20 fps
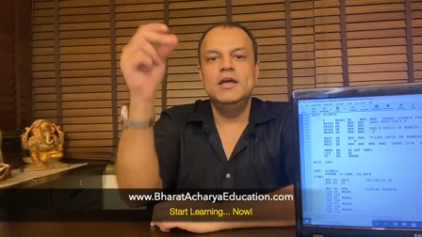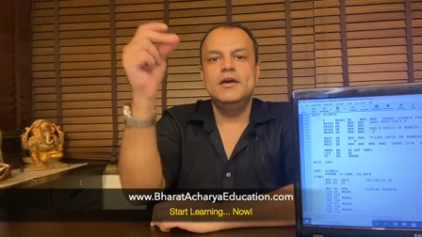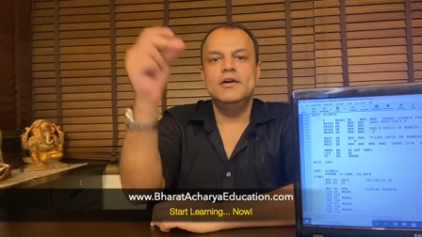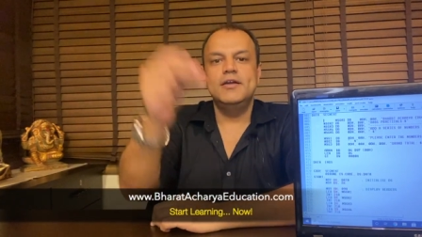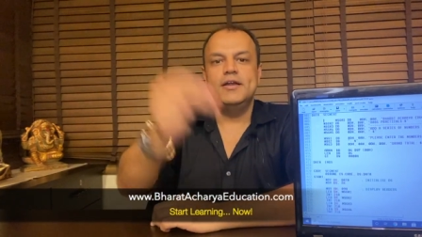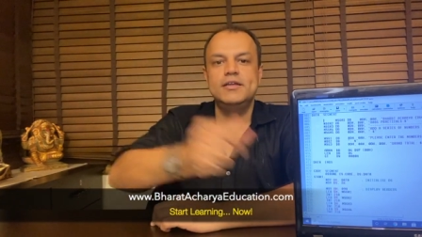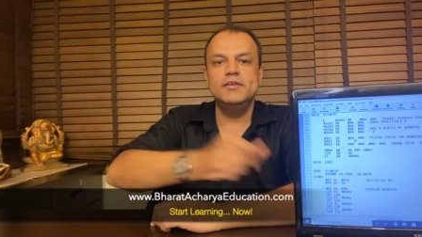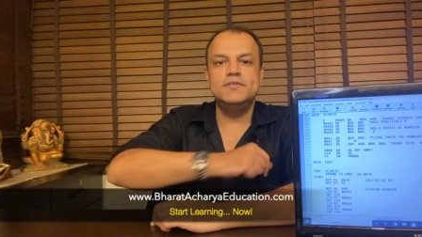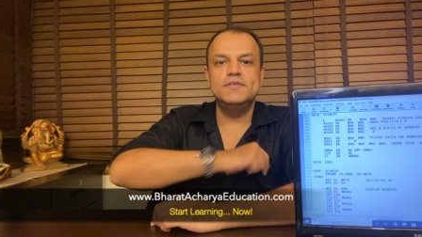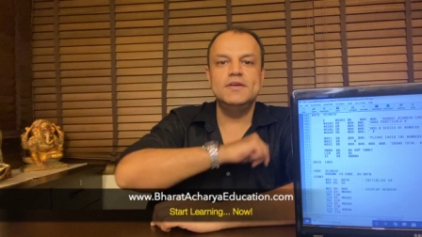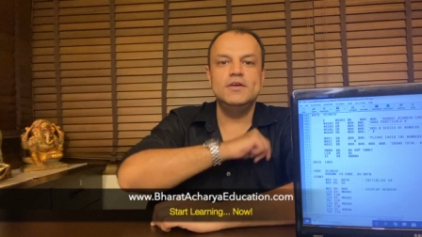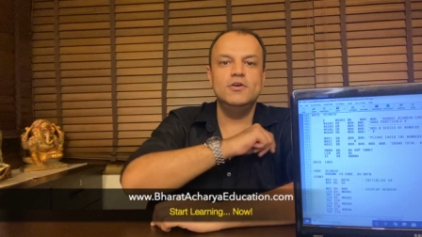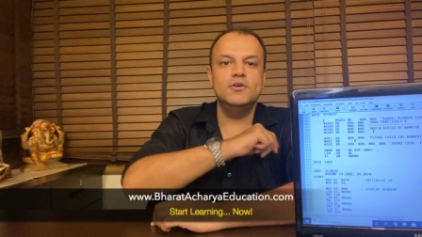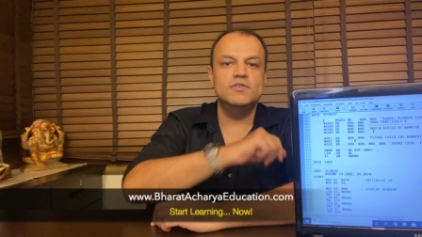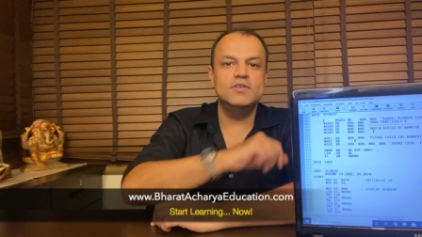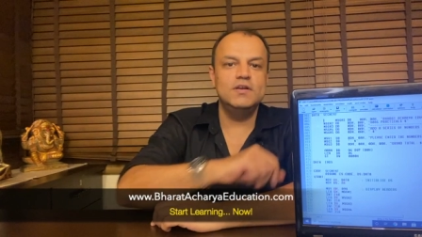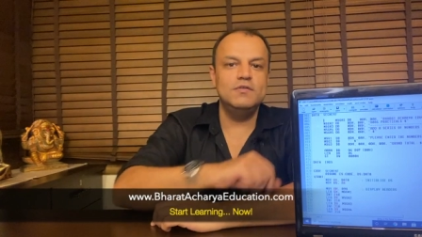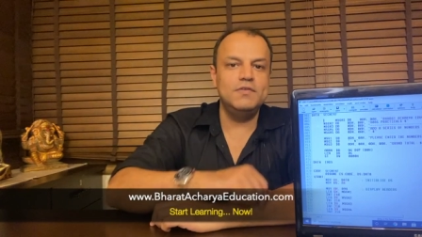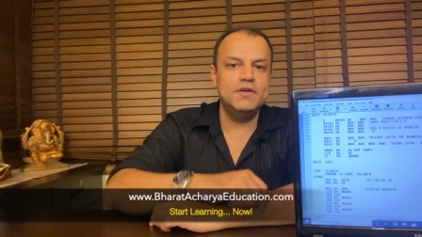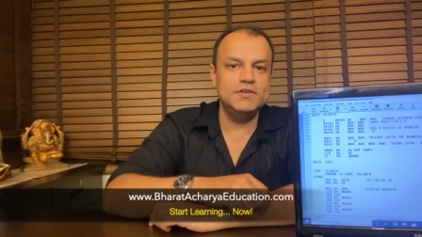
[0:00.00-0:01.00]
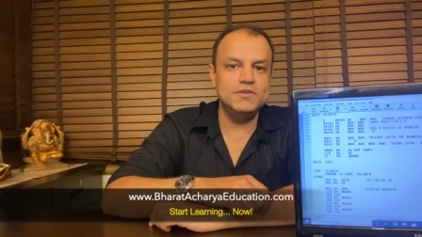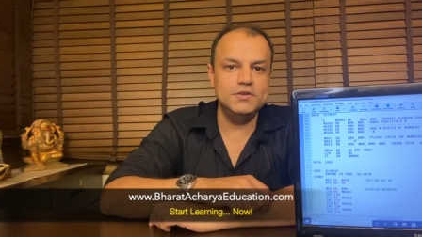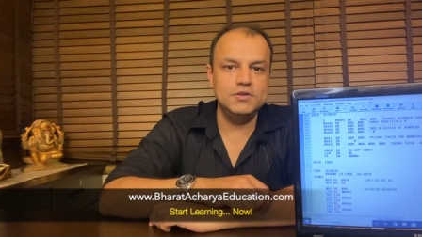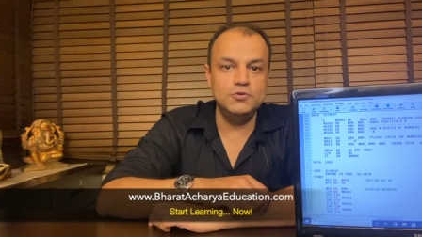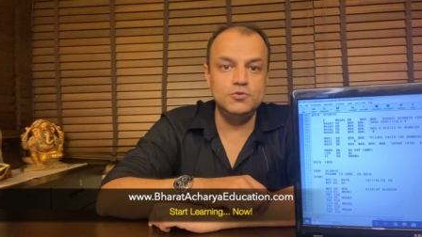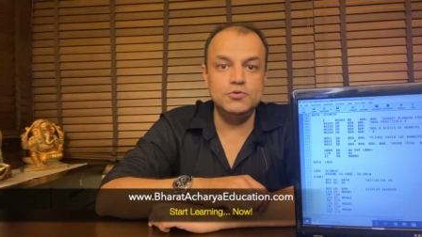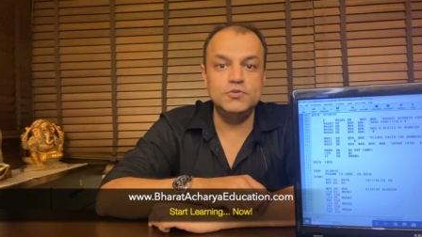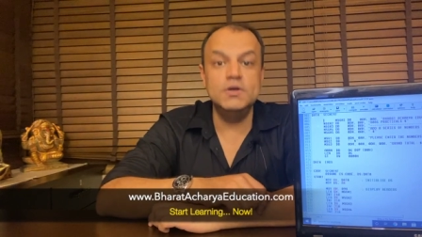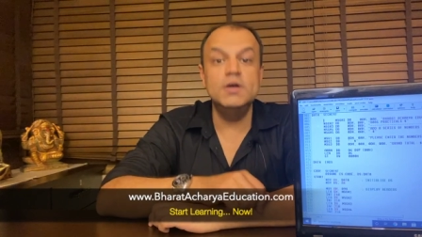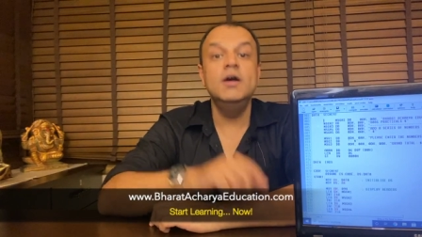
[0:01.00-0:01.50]
Register yourself as a
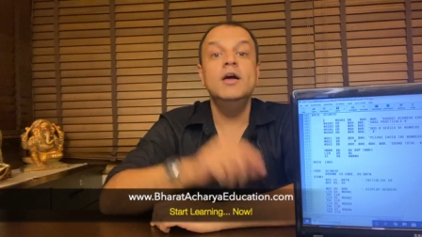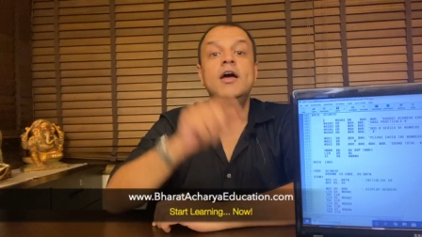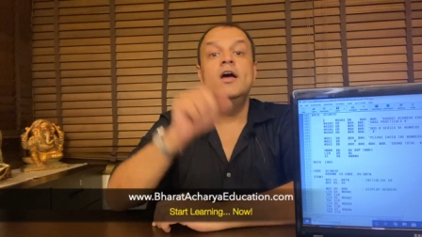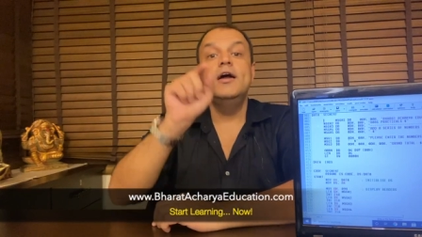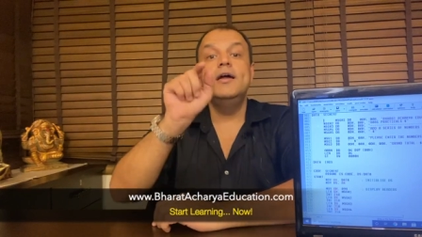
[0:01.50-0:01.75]
user.